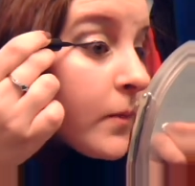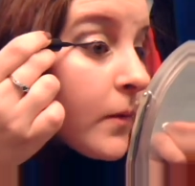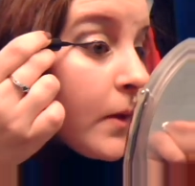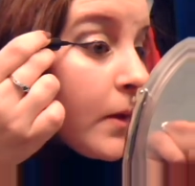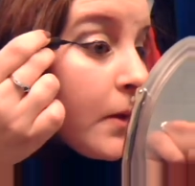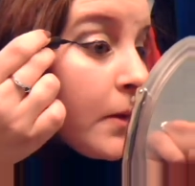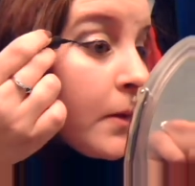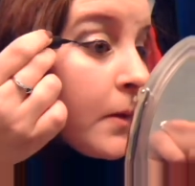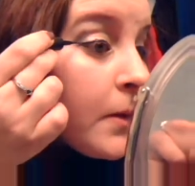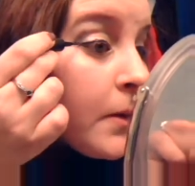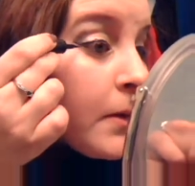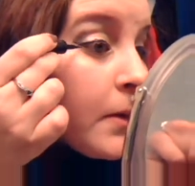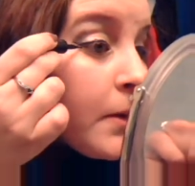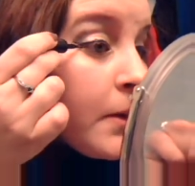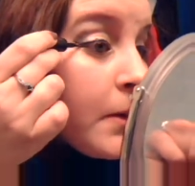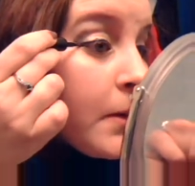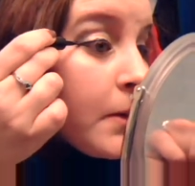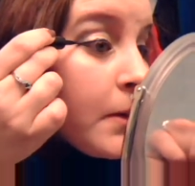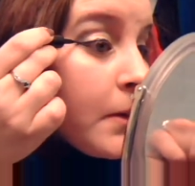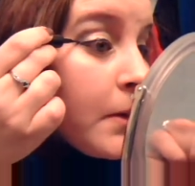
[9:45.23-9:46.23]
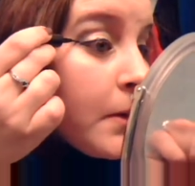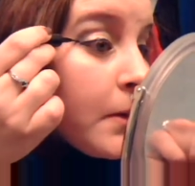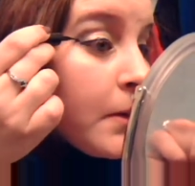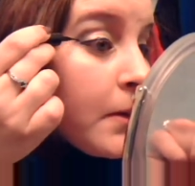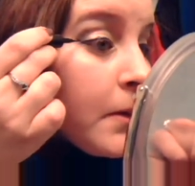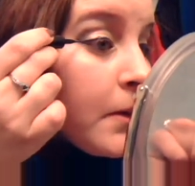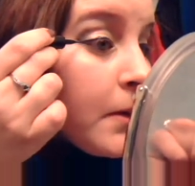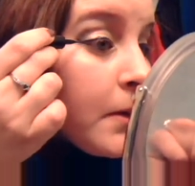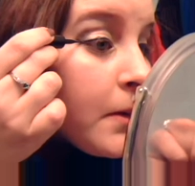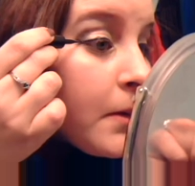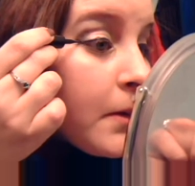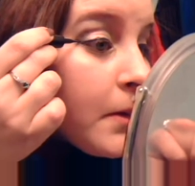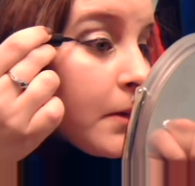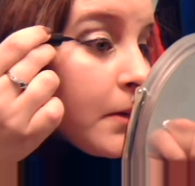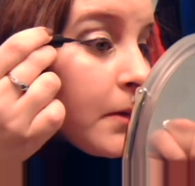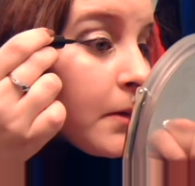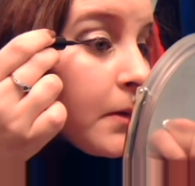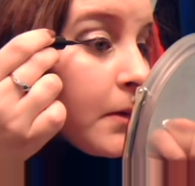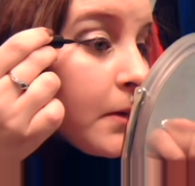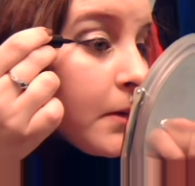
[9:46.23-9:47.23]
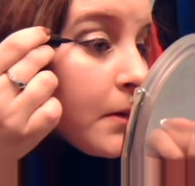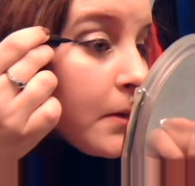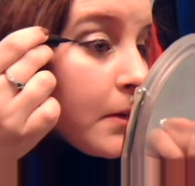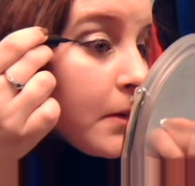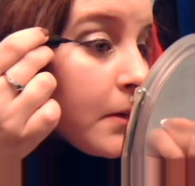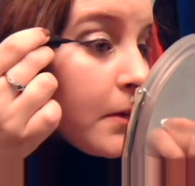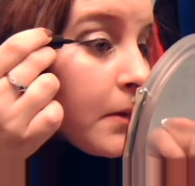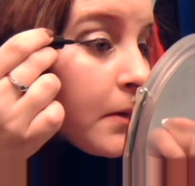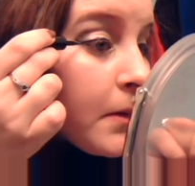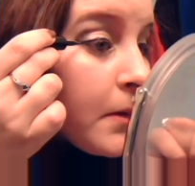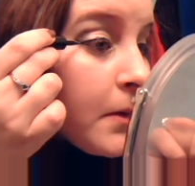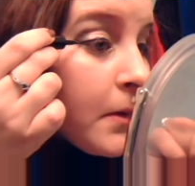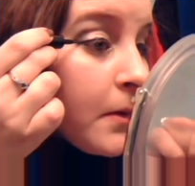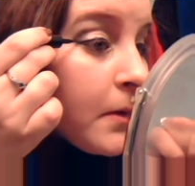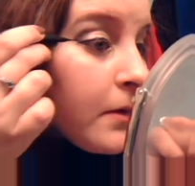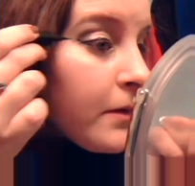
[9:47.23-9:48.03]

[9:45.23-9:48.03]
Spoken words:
Nobody speaks.